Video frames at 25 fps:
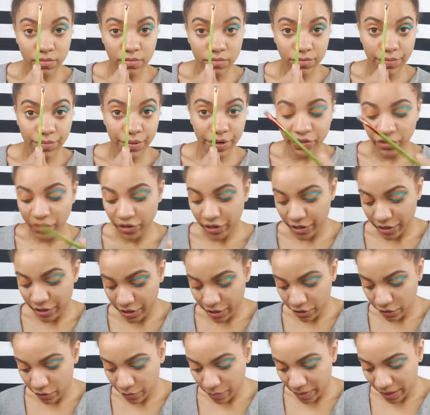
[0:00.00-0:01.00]
brush here and
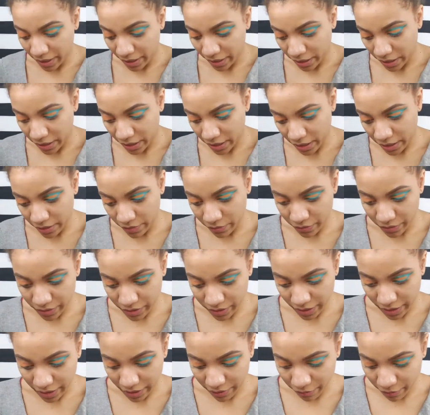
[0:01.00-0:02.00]
go back in with
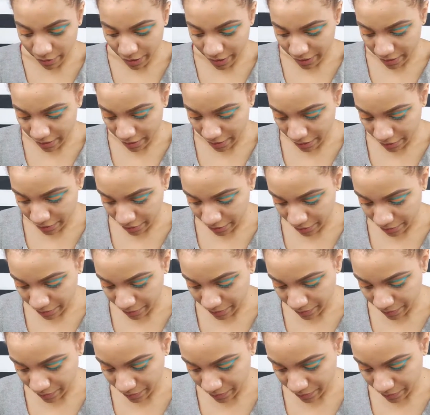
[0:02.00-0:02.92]
that white liner.